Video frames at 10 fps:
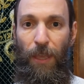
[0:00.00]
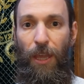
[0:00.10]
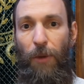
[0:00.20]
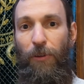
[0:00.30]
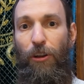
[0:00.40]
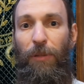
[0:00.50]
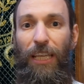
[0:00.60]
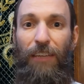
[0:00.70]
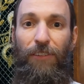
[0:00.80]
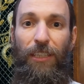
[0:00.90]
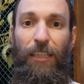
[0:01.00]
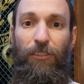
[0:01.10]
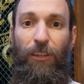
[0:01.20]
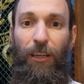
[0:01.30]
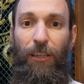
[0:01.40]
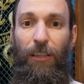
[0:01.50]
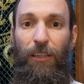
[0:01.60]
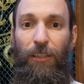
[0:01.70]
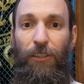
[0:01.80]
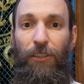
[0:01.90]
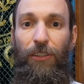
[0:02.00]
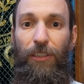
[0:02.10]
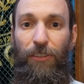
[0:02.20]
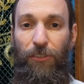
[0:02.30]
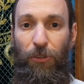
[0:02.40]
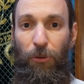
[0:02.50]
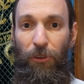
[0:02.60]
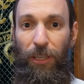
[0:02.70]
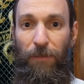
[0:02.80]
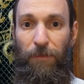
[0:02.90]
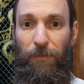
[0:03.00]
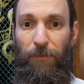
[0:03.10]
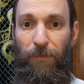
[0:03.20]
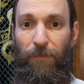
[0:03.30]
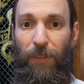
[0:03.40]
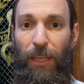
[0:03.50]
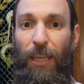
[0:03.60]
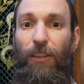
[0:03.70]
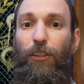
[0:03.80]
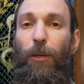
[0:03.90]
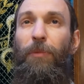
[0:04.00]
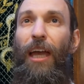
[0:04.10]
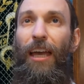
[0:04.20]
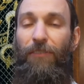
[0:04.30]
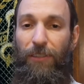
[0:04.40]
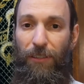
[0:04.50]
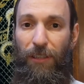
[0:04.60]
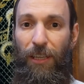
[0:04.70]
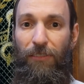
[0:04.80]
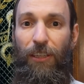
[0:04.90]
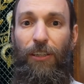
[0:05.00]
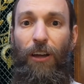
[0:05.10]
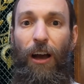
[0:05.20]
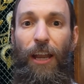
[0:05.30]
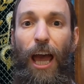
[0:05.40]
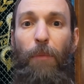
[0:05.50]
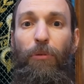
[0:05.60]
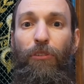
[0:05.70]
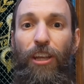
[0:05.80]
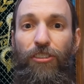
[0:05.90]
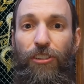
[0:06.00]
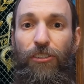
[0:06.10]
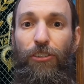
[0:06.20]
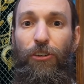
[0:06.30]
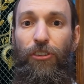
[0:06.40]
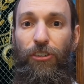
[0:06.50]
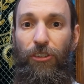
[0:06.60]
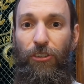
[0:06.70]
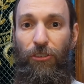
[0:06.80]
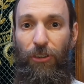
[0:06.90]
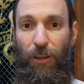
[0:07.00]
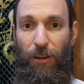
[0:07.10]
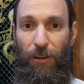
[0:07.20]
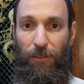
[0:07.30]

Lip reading: When Rabbi Levi Yitzchak heard this story, he looked up to heaven, said, "God, how precious your children are."